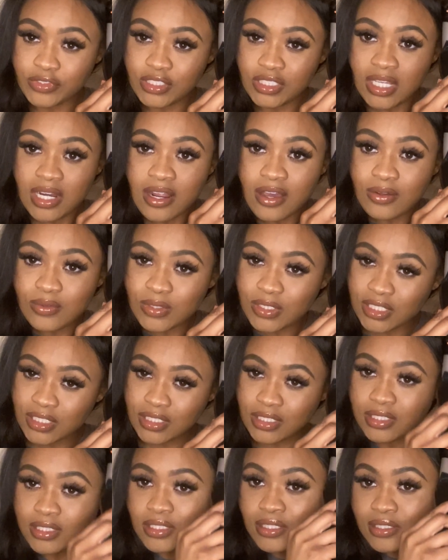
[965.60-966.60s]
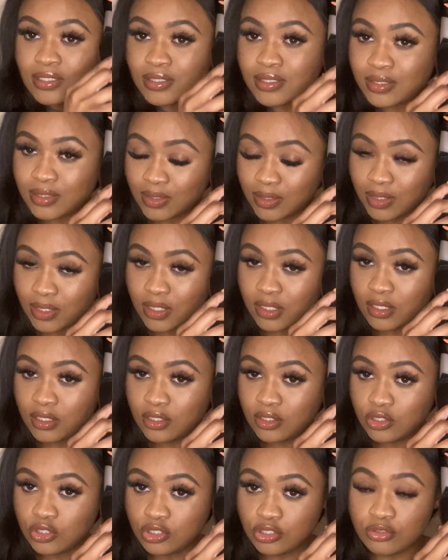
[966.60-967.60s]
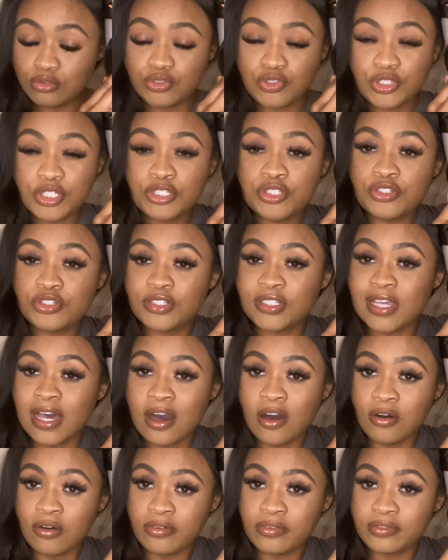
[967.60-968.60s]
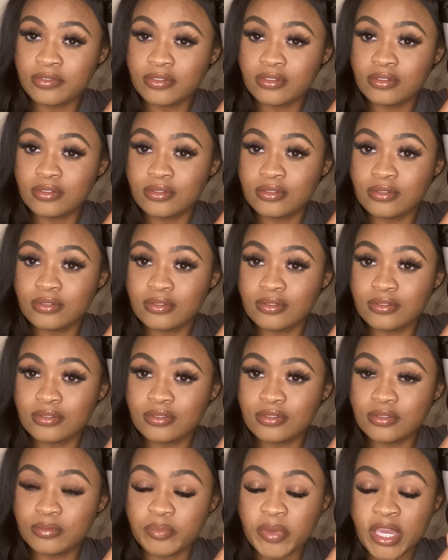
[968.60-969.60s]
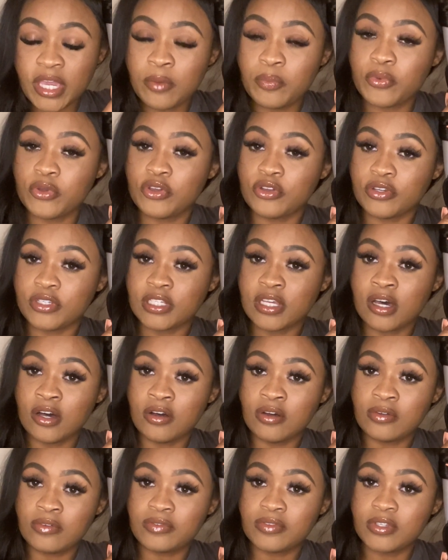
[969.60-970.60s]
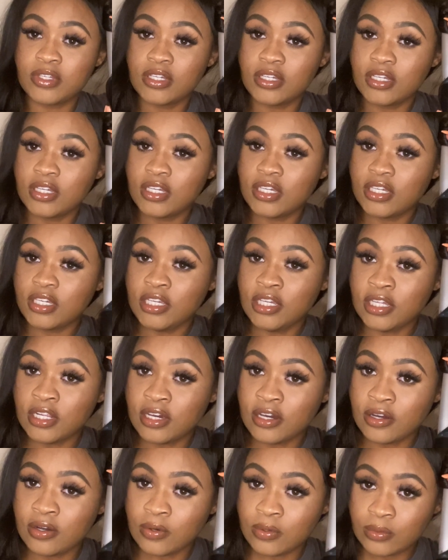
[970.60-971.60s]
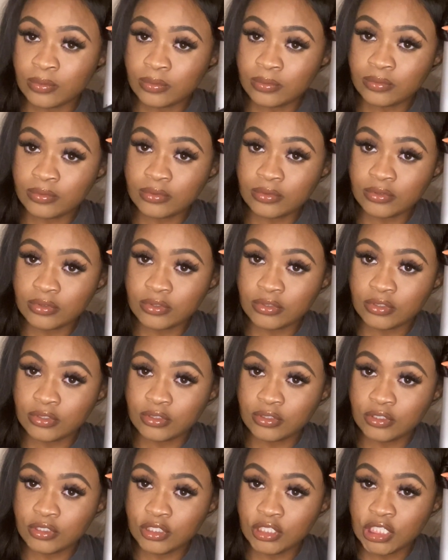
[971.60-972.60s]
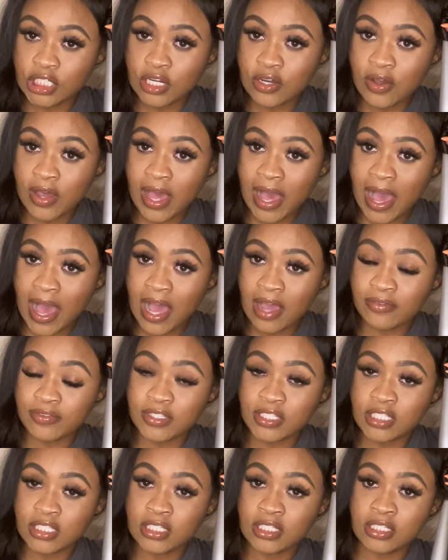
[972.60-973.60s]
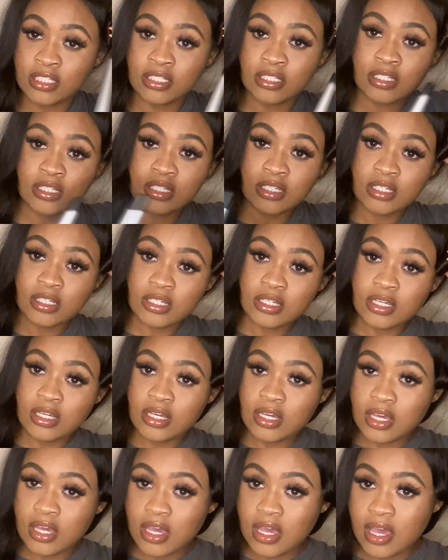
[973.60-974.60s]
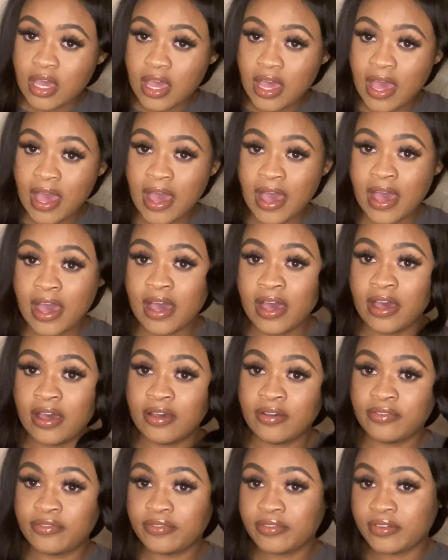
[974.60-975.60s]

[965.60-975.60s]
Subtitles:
you know, just treat yourself, pamper yourself. You know, you don't have to have